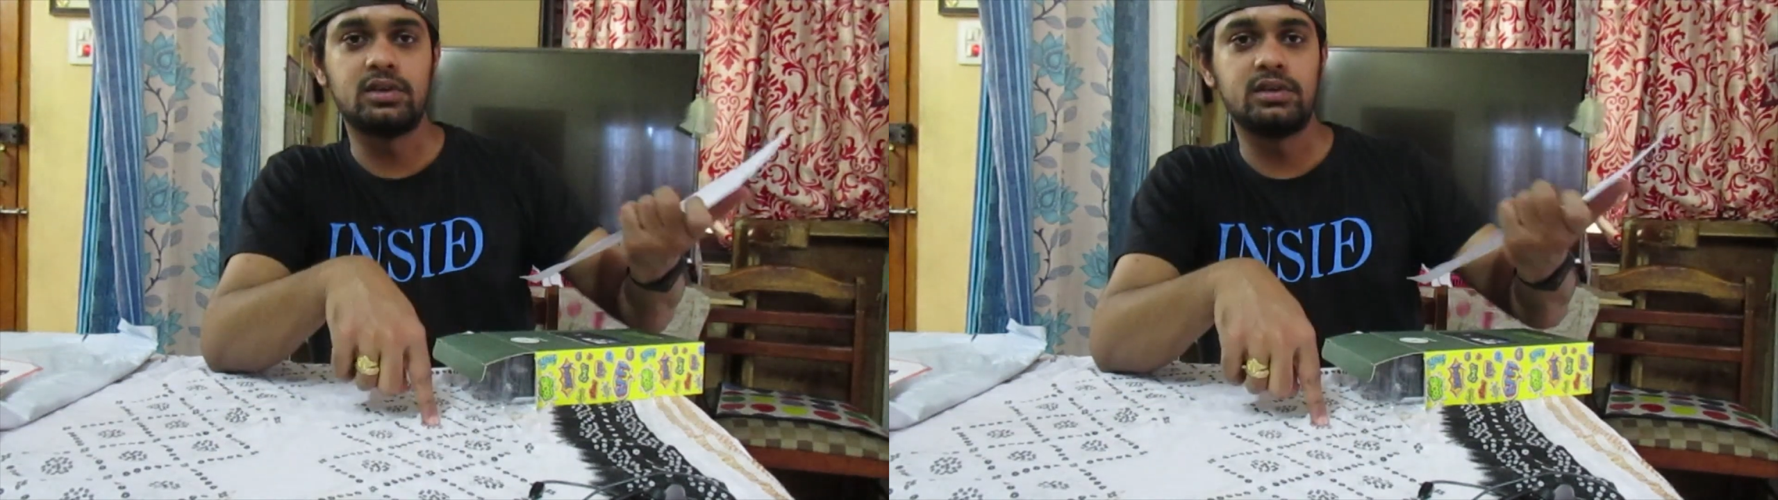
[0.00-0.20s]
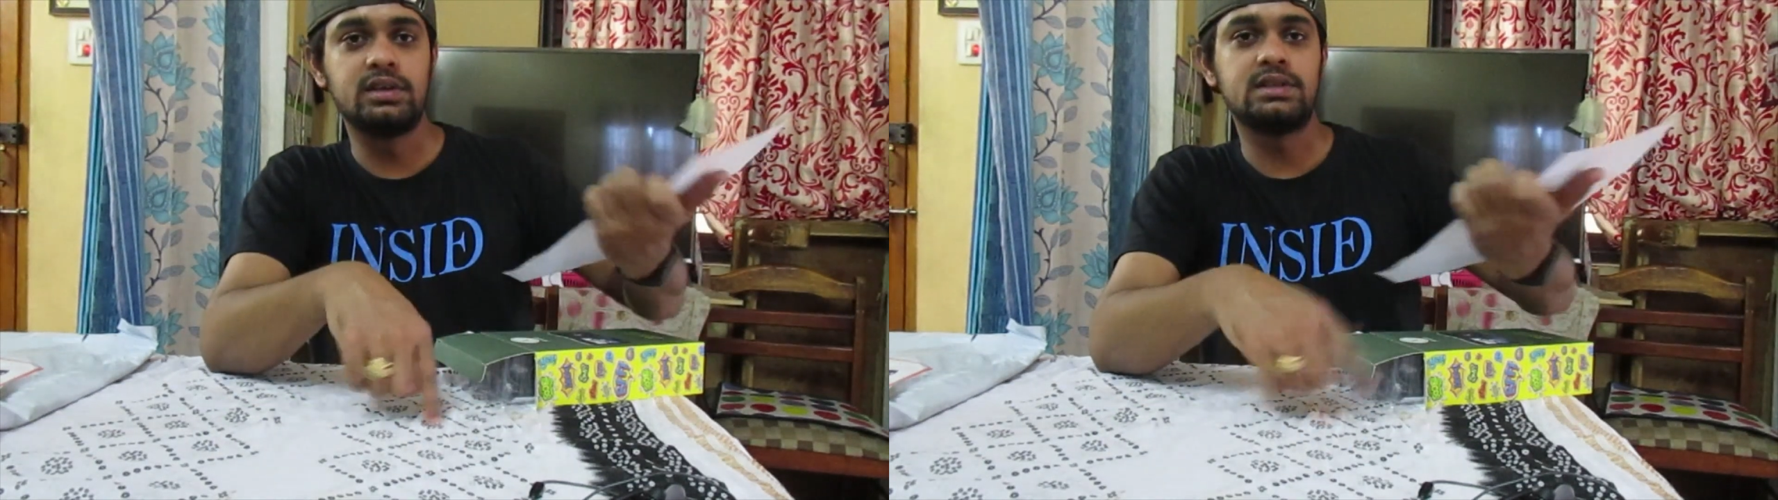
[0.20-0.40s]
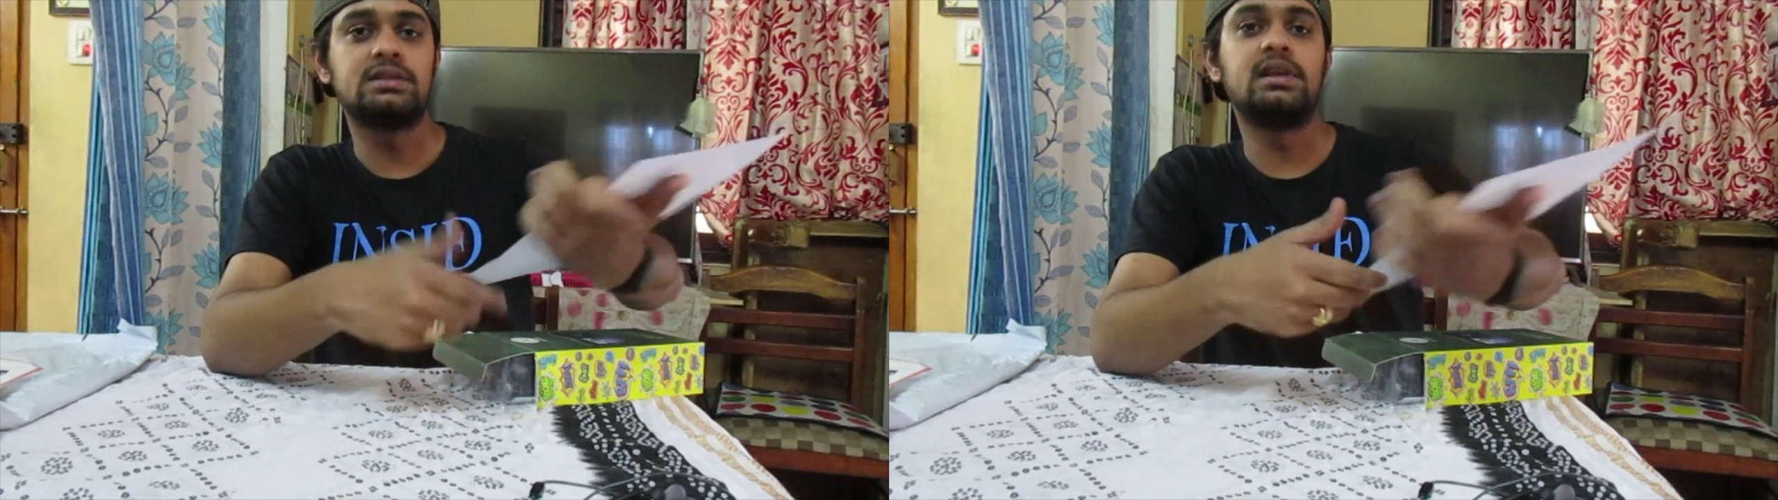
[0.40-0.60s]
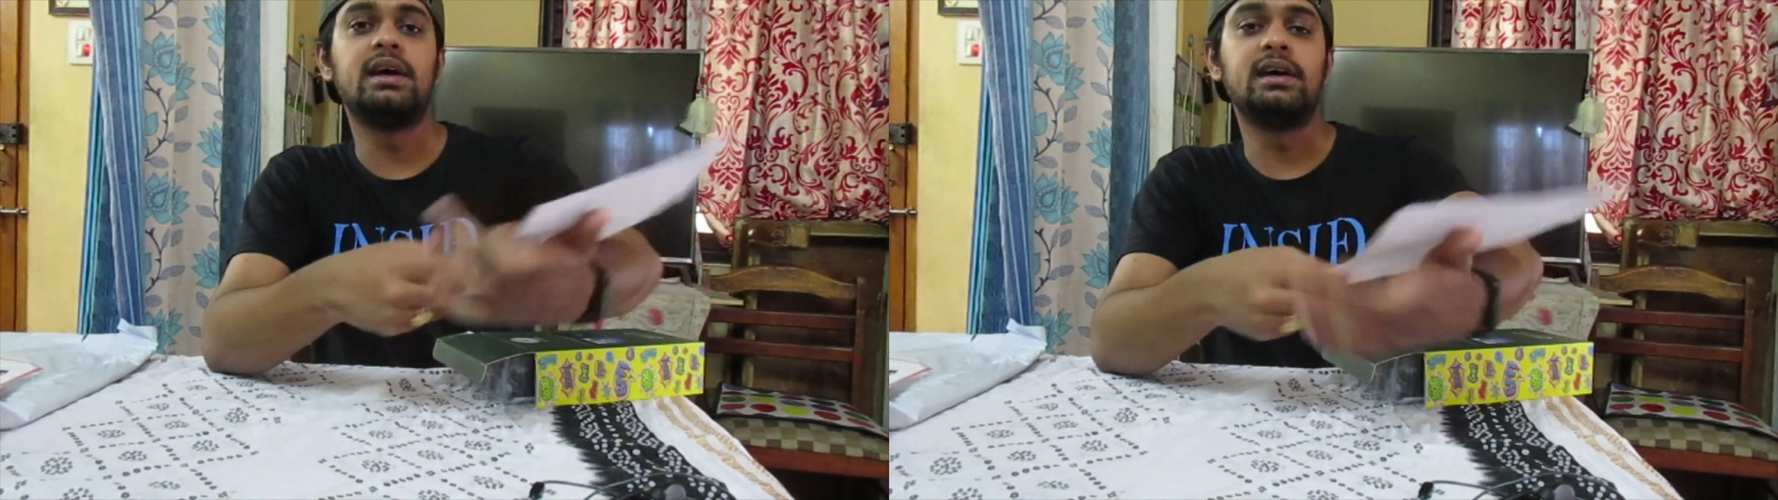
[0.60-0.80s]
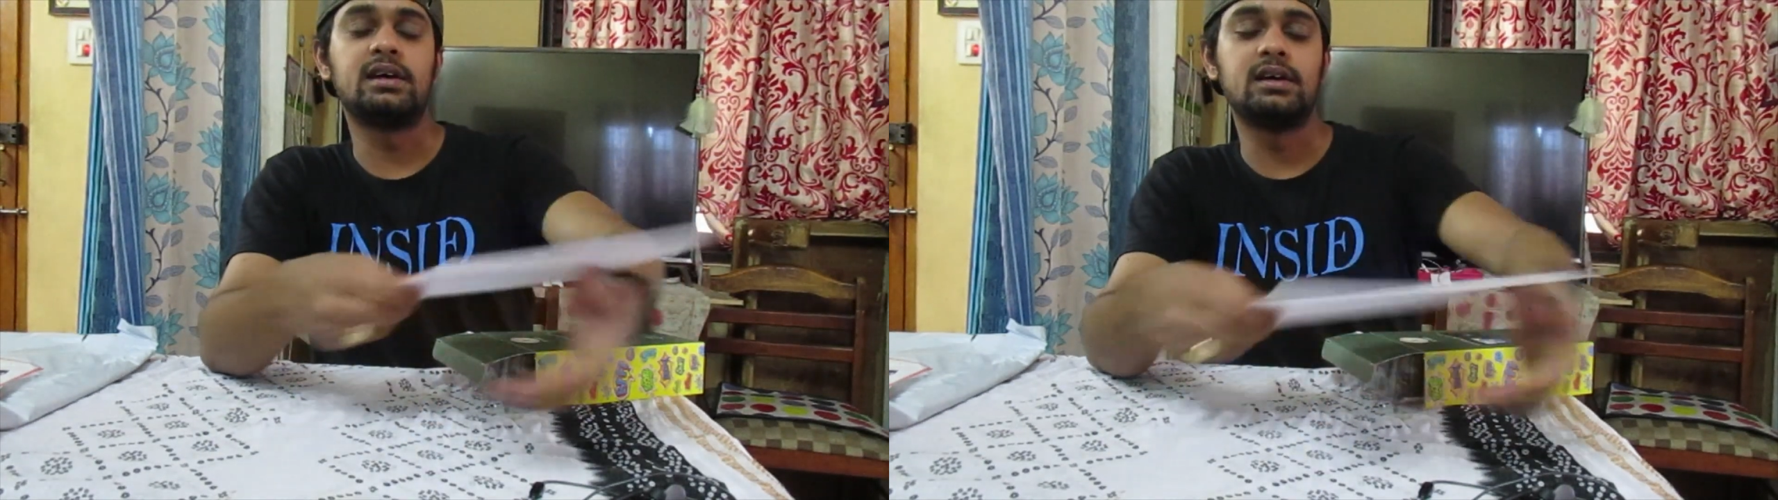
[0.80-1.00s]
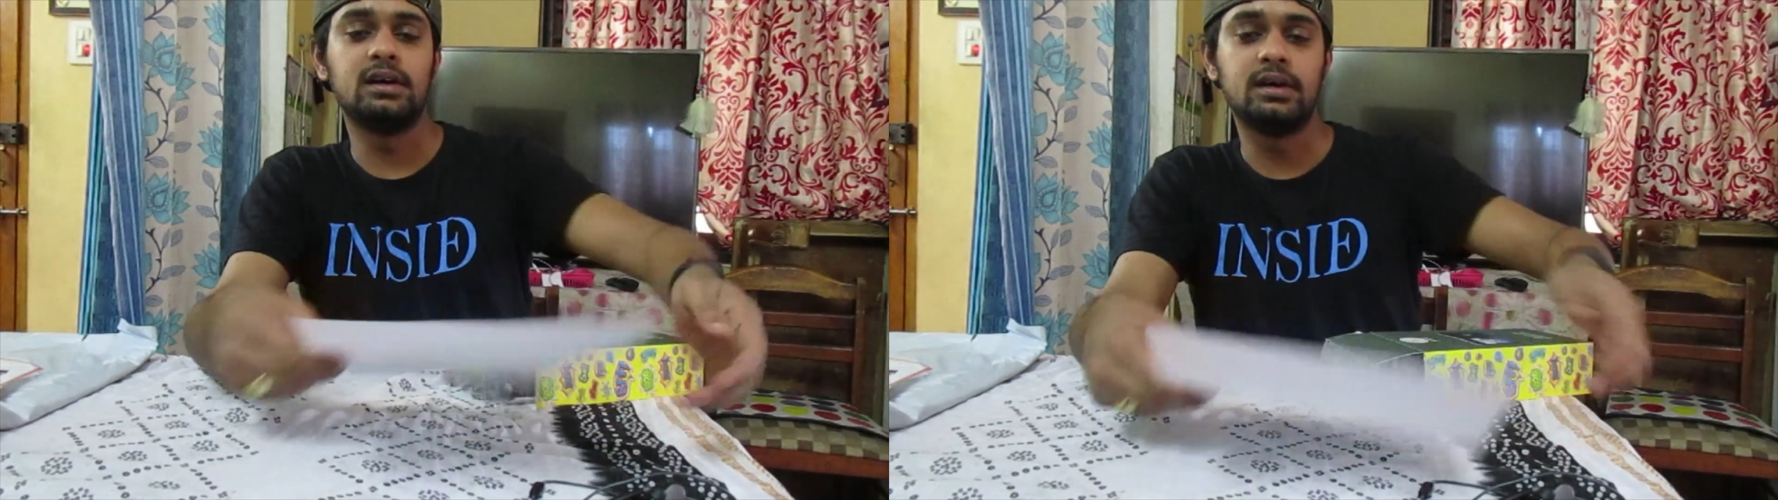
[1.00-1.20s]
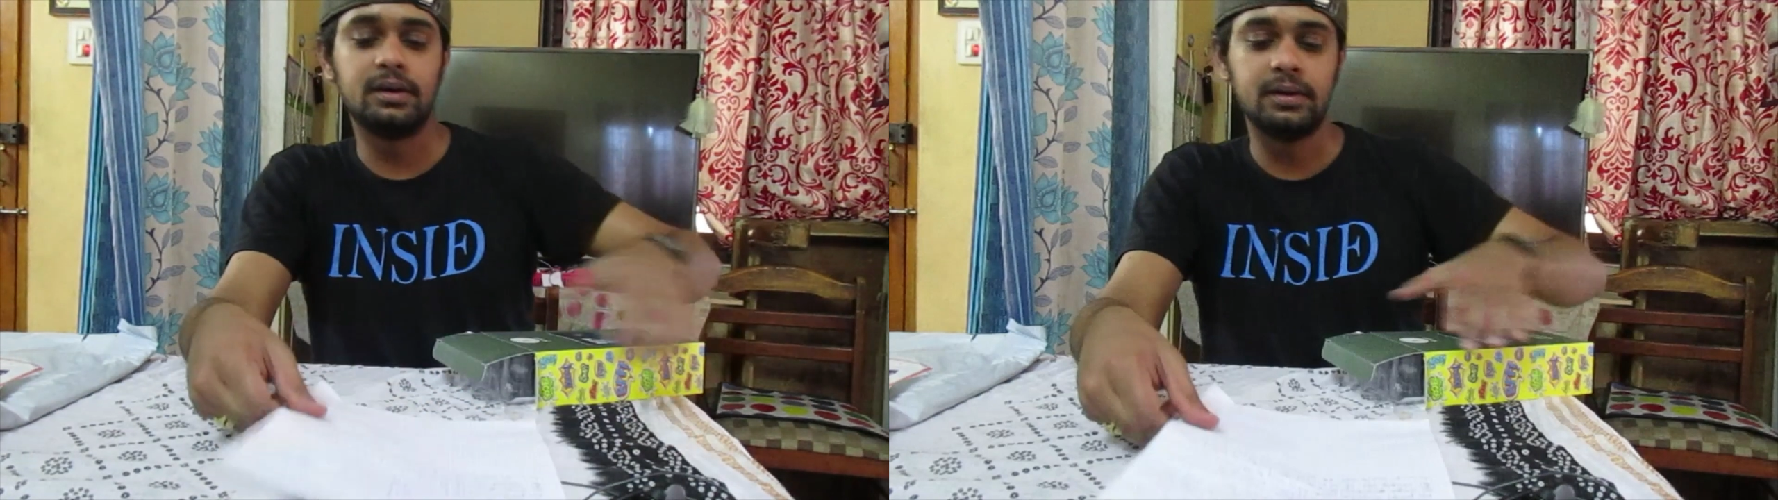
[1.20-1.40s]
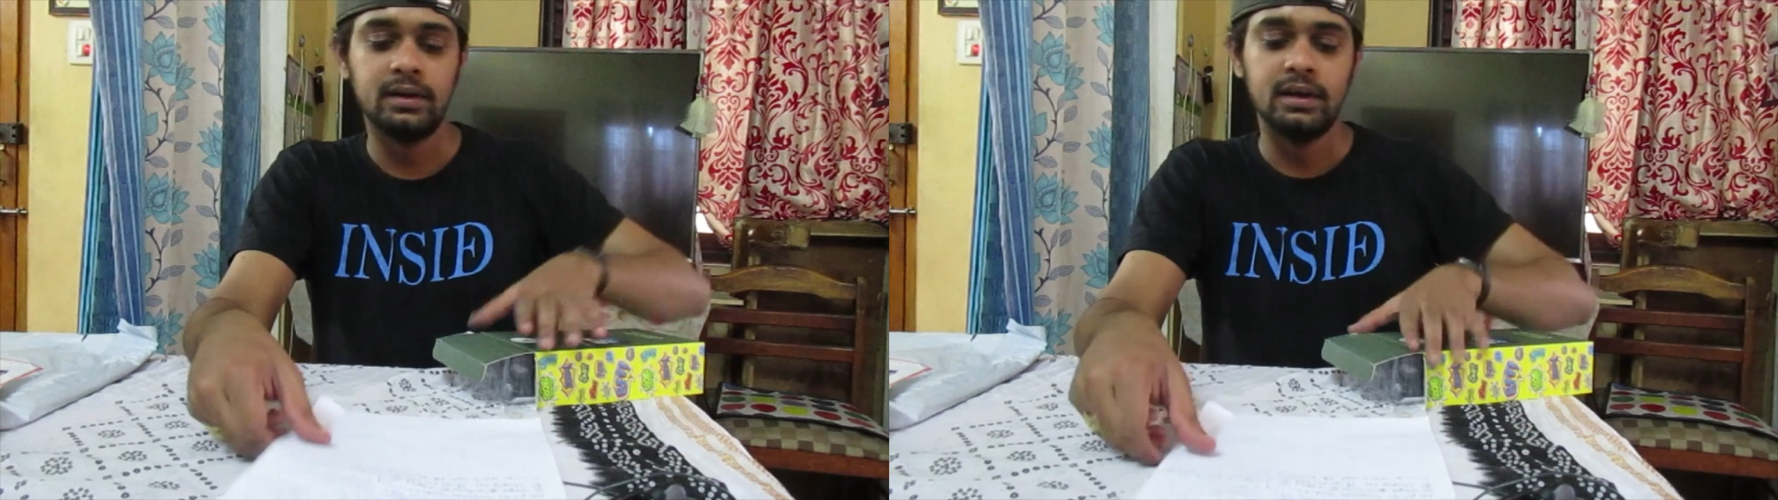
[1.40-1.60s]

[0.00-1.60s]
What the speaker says: on this, like the